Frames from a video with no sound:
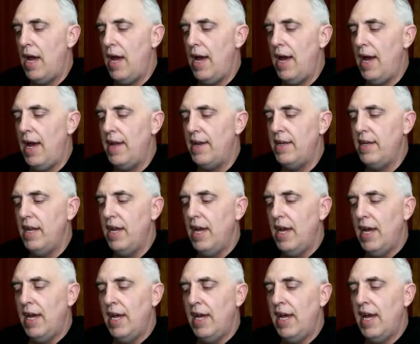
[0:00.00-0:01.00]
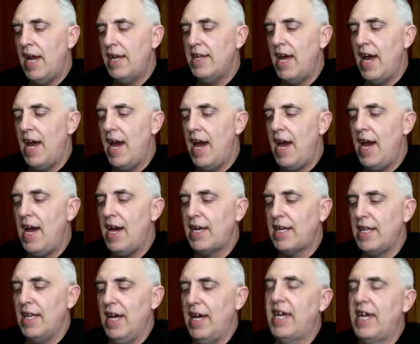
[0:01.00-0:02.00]
And he had to
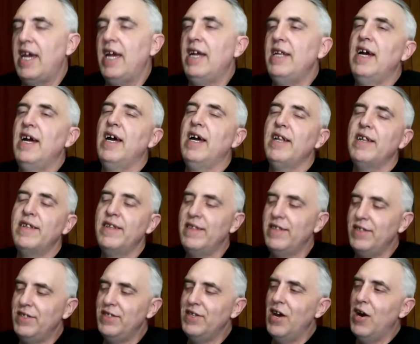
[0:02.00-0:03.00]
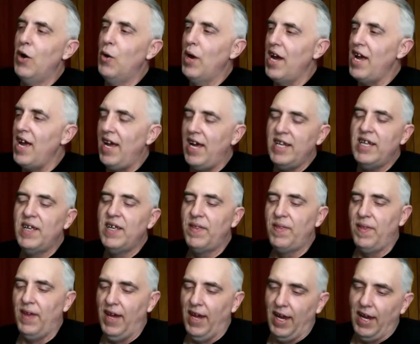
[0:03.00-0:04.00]
act like he didn't know
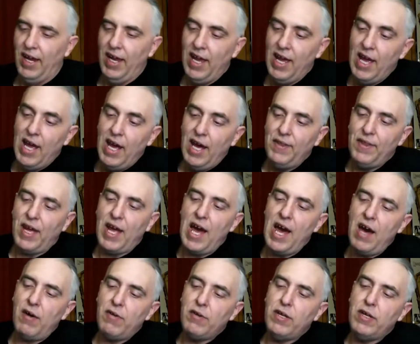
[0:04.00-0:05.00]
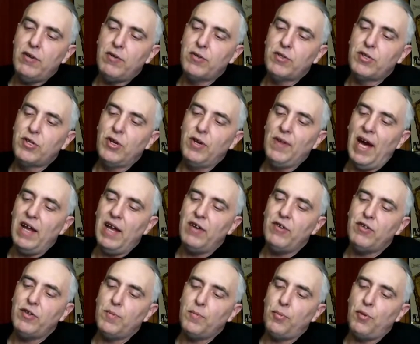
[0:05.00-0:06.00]
anything. Like, how do you do that?
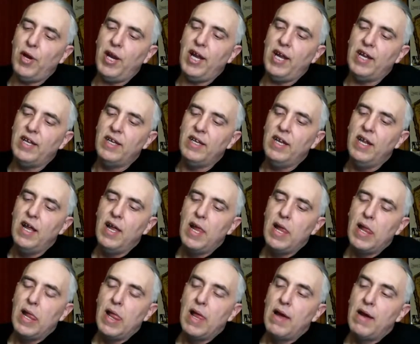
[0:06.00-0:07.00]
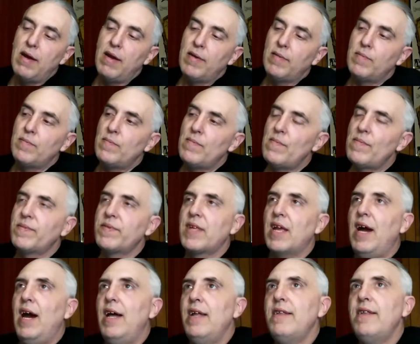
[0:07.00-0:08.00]
How does your brain,
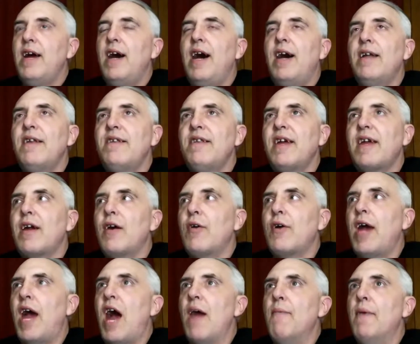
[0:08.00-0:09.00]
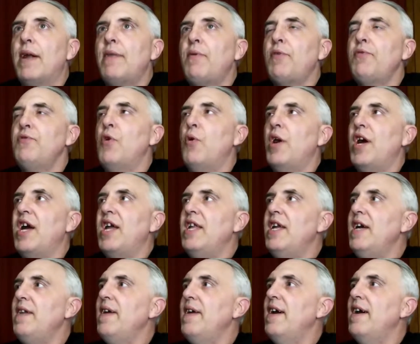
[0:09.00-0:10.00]
how does, like, okay, I'm not supposed to know
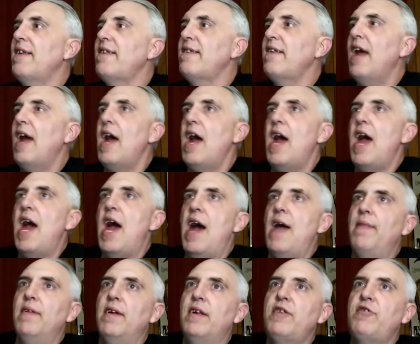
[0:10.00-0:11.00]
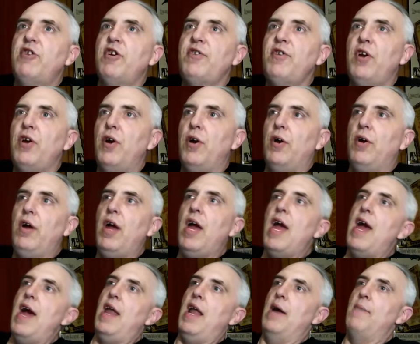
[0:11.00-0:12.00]
any of this, and there's just her,
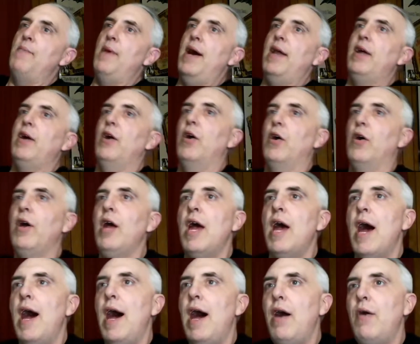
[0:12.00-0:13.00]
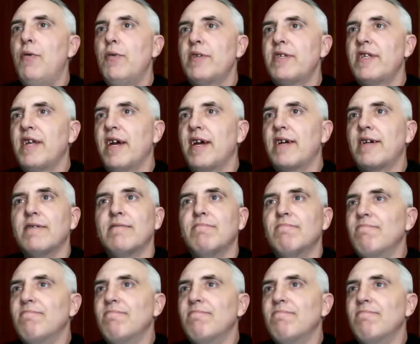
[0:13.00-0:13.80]
and I met her. How it's like,